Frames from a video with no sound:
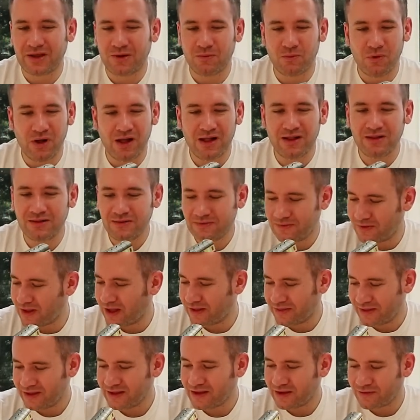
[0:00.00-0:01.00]
Well,
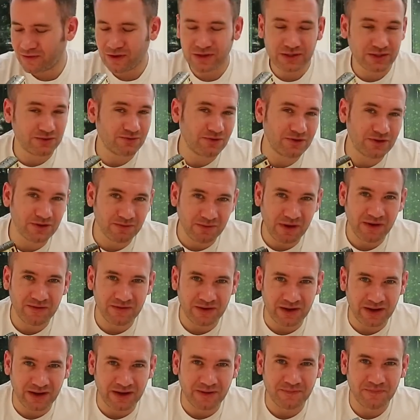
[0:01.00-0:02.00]
I think I've got to run them,
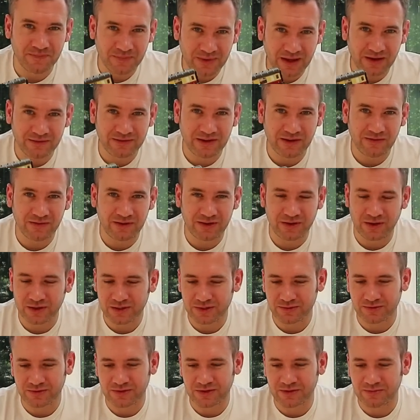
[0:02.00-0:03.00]
haven't I? I've definitely got
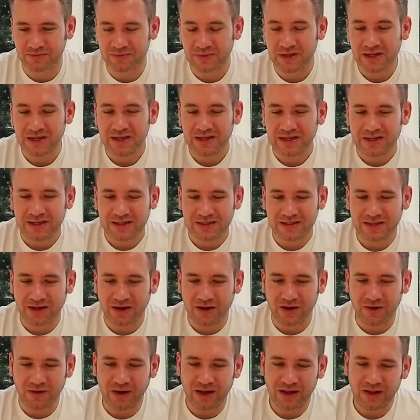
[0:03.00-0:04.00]
to run them.
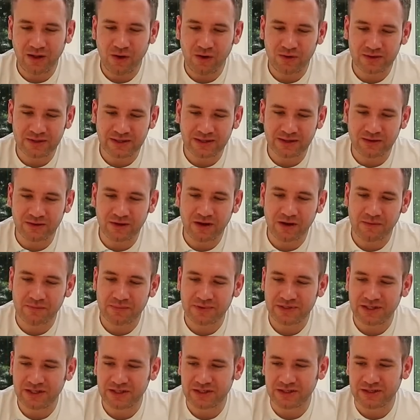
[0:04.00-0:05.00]
So I'll hold a little
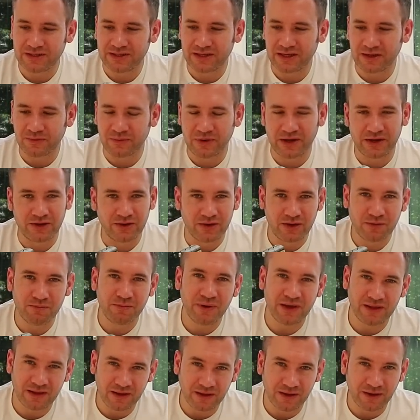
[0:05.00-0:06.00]
competition thing where you can
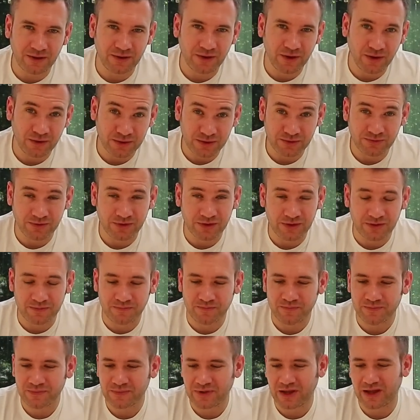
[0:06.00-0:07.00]
pick the Loco to run
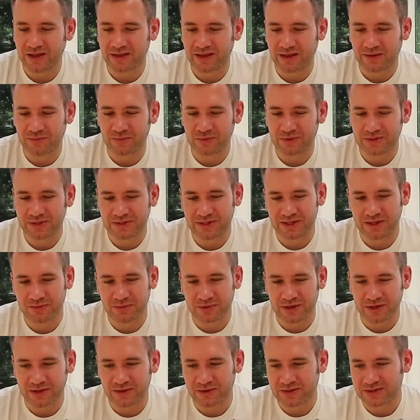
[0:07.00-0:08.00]
them, and then we'll see
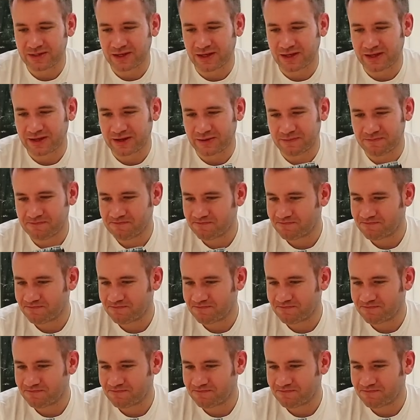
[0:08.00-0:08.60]
what it looks like.